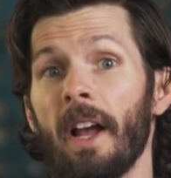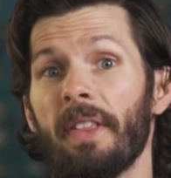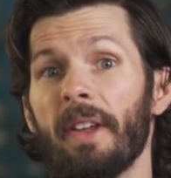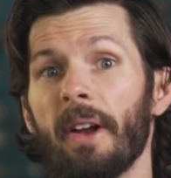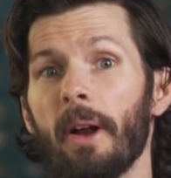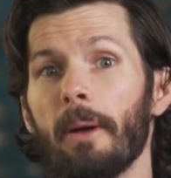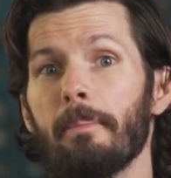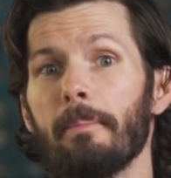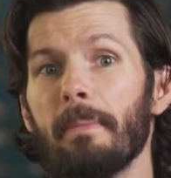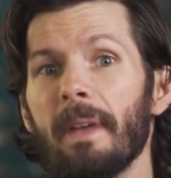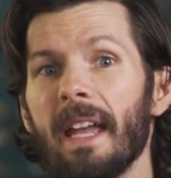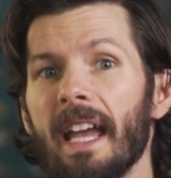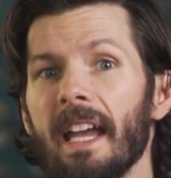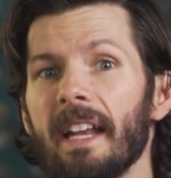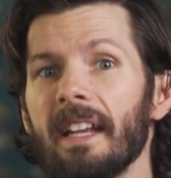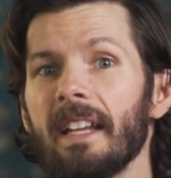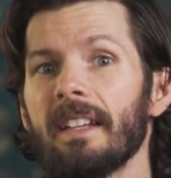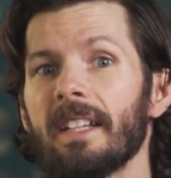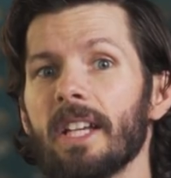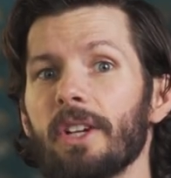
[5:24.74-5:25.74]
There are
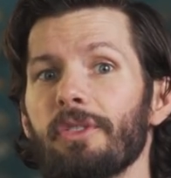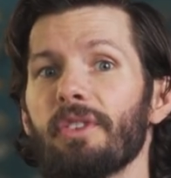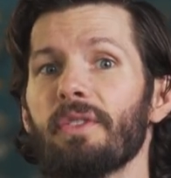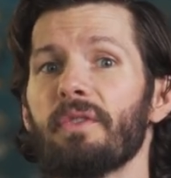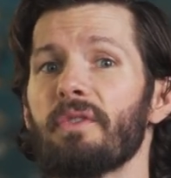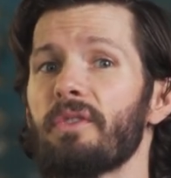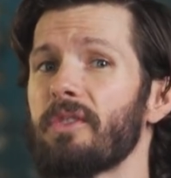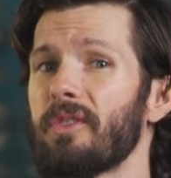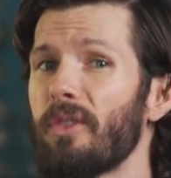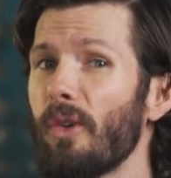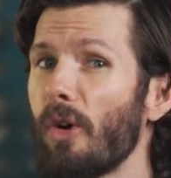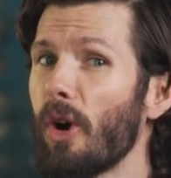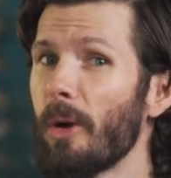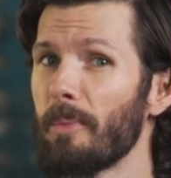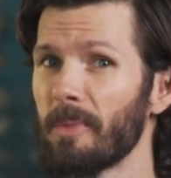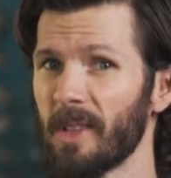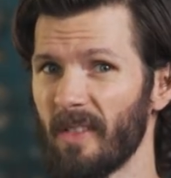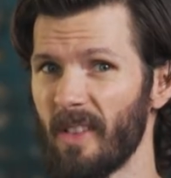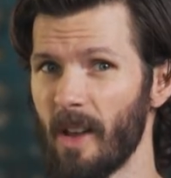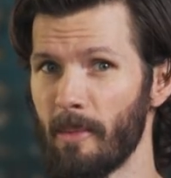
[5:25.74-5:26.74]
many different
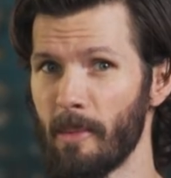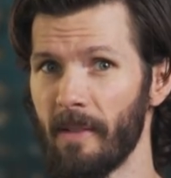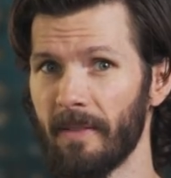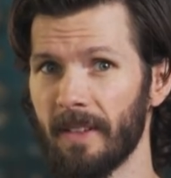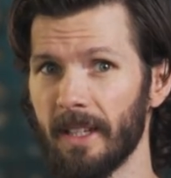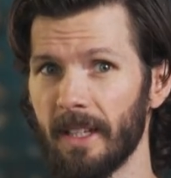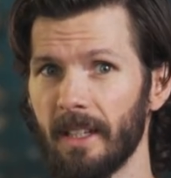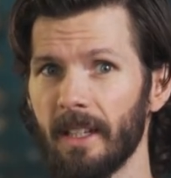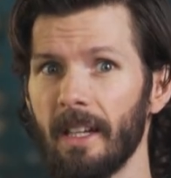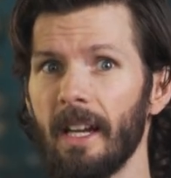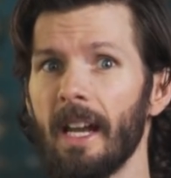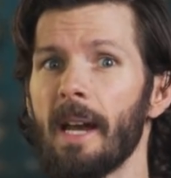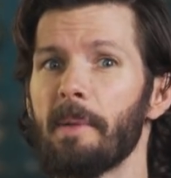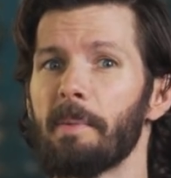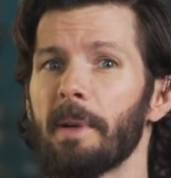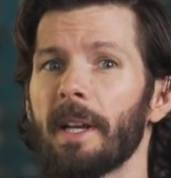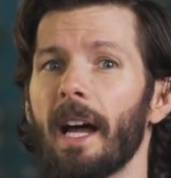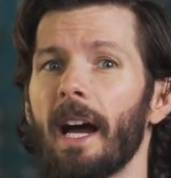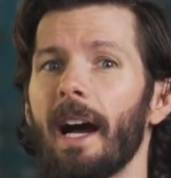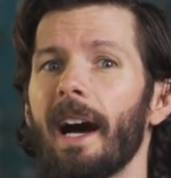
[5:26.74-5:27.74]
forms of MFD,
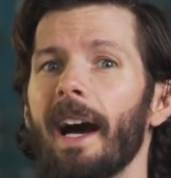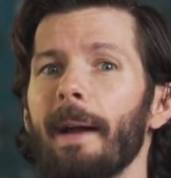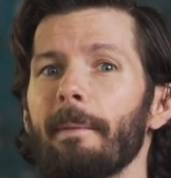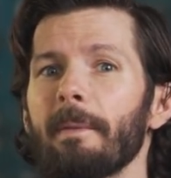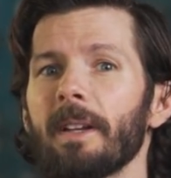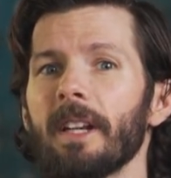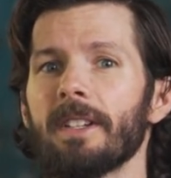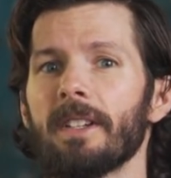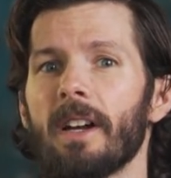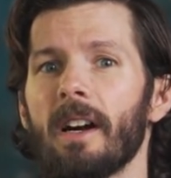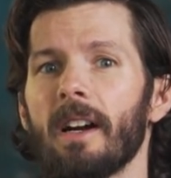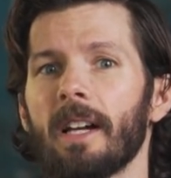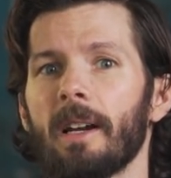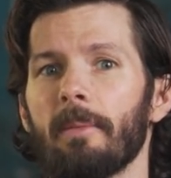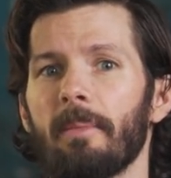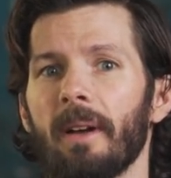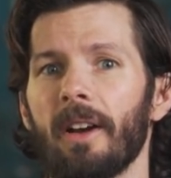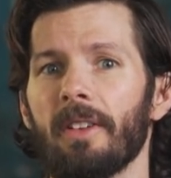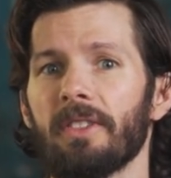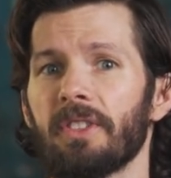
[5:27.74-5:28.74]
but I'm going to talk
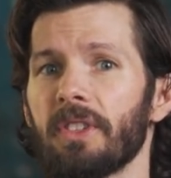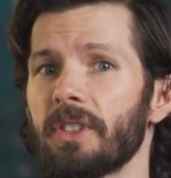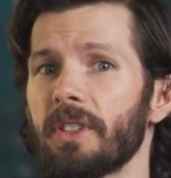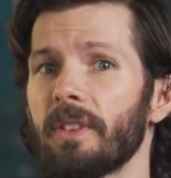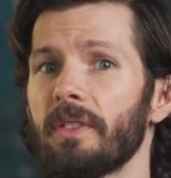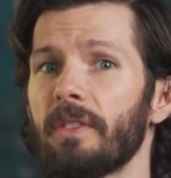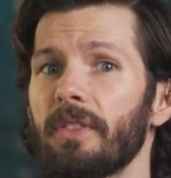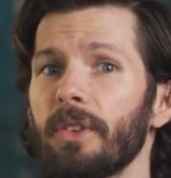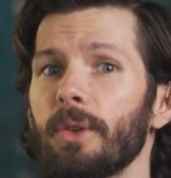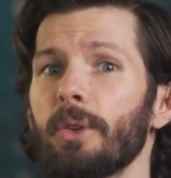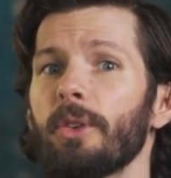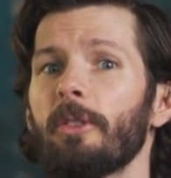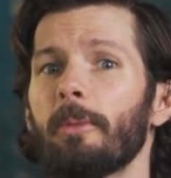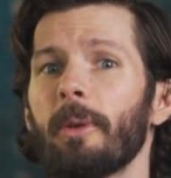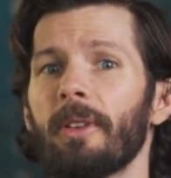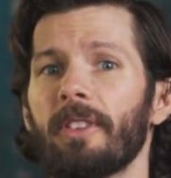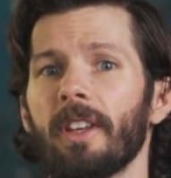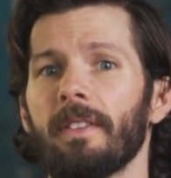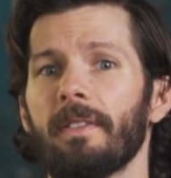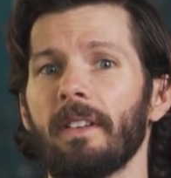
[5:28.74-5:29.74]
about just a few
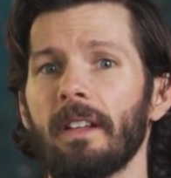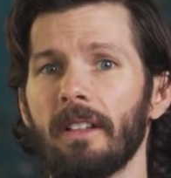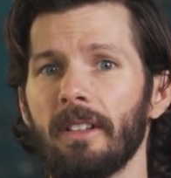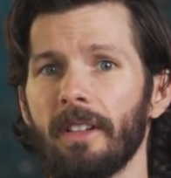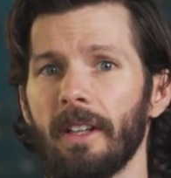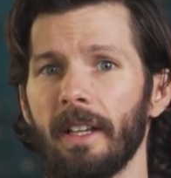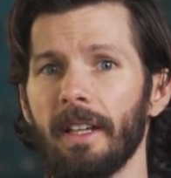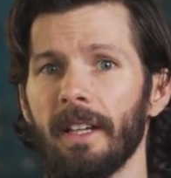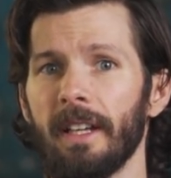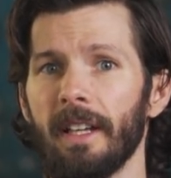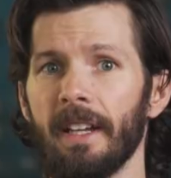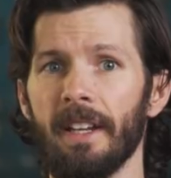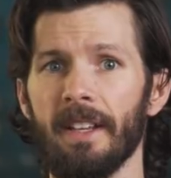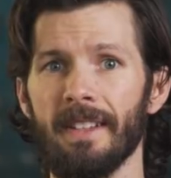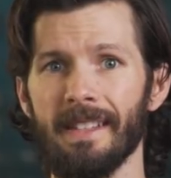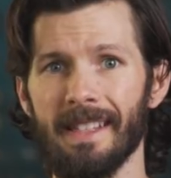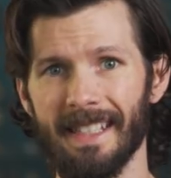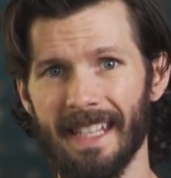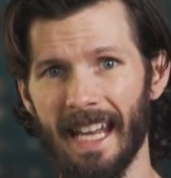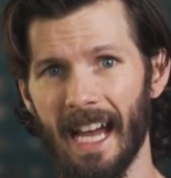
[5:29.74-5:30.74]
specifically:
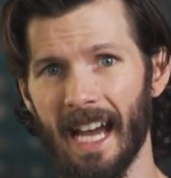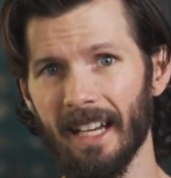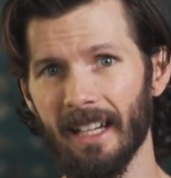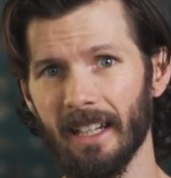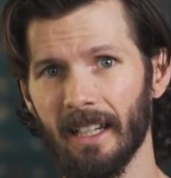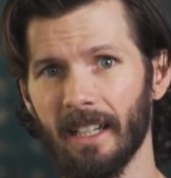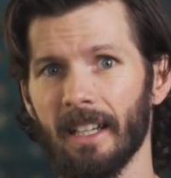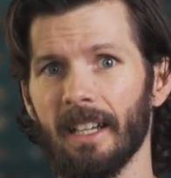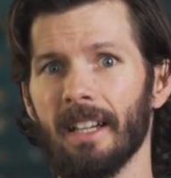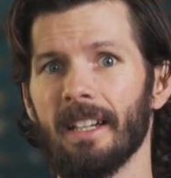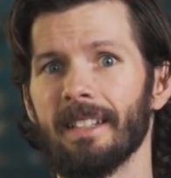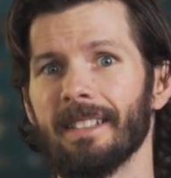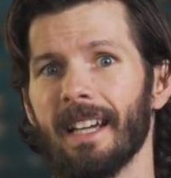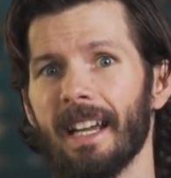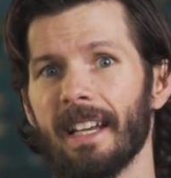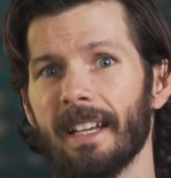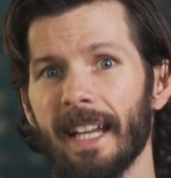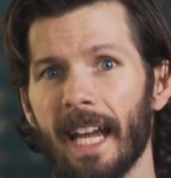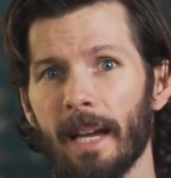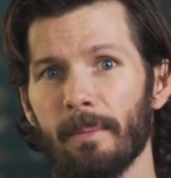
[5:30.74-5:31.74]
static,
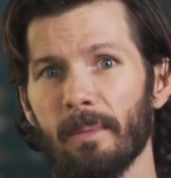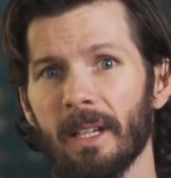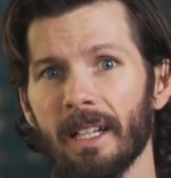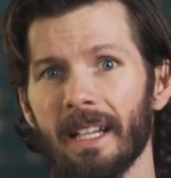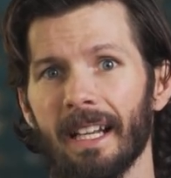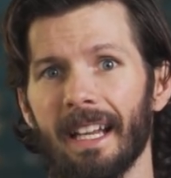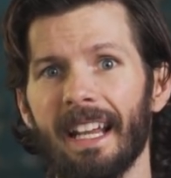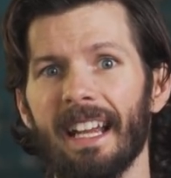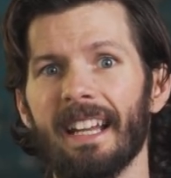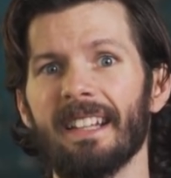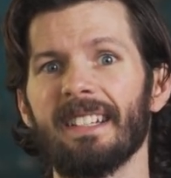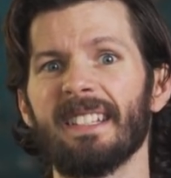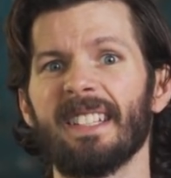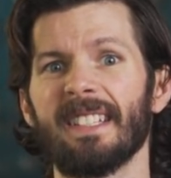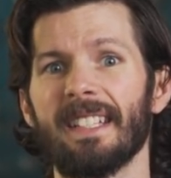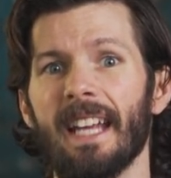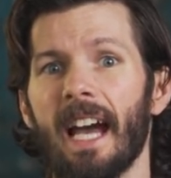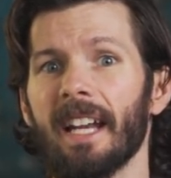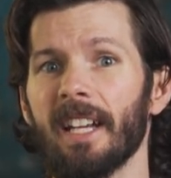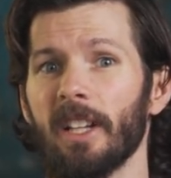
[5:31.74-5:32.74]
dynamic, and
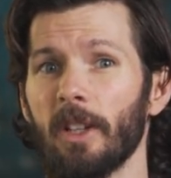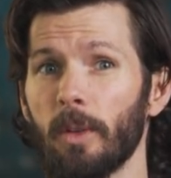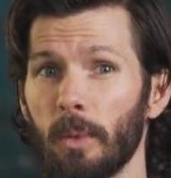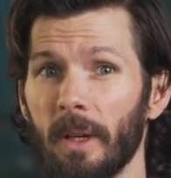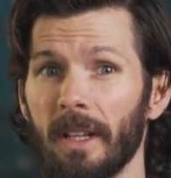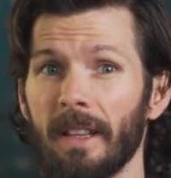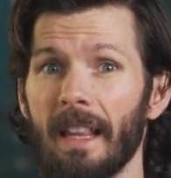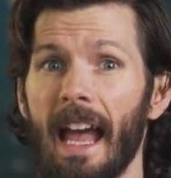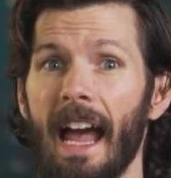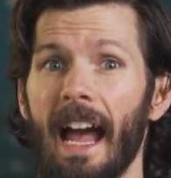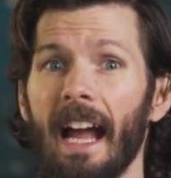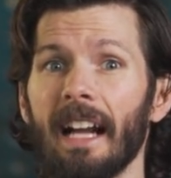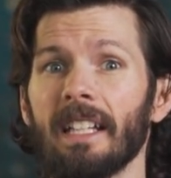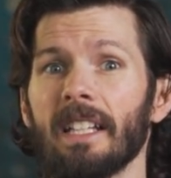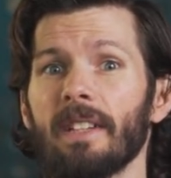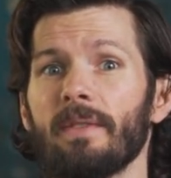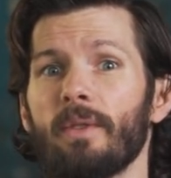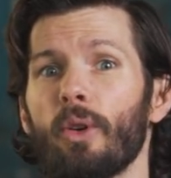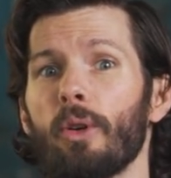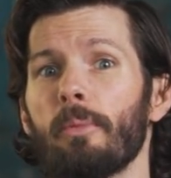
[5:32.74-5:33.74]
static with
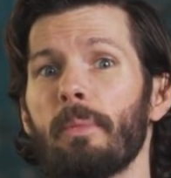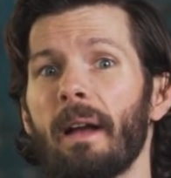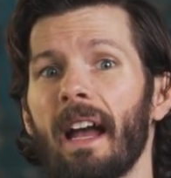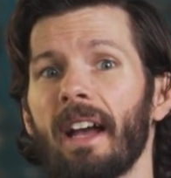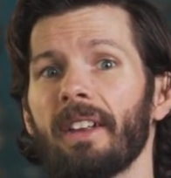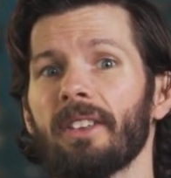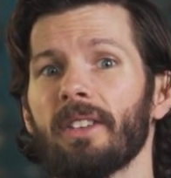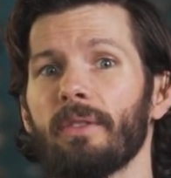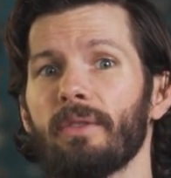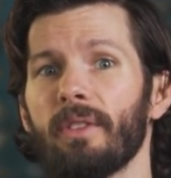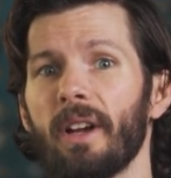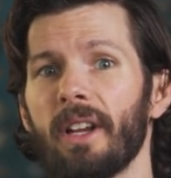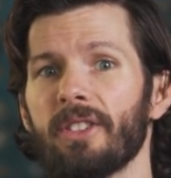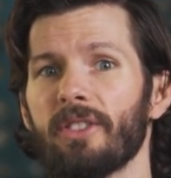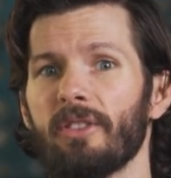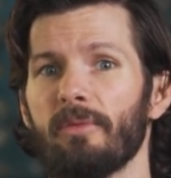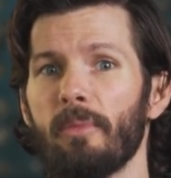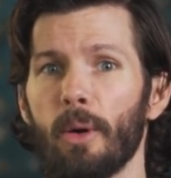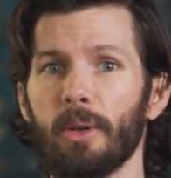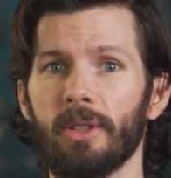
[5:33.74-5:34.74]
active or passive range
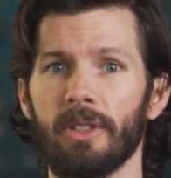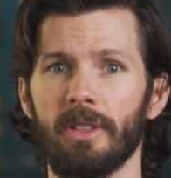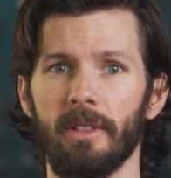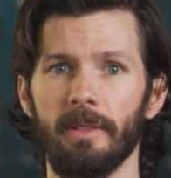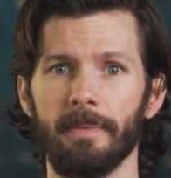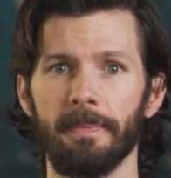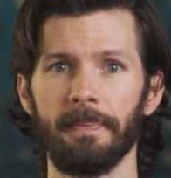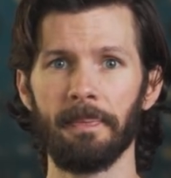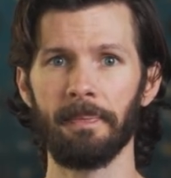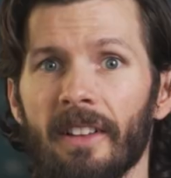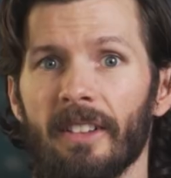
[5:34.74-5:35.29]
of motion.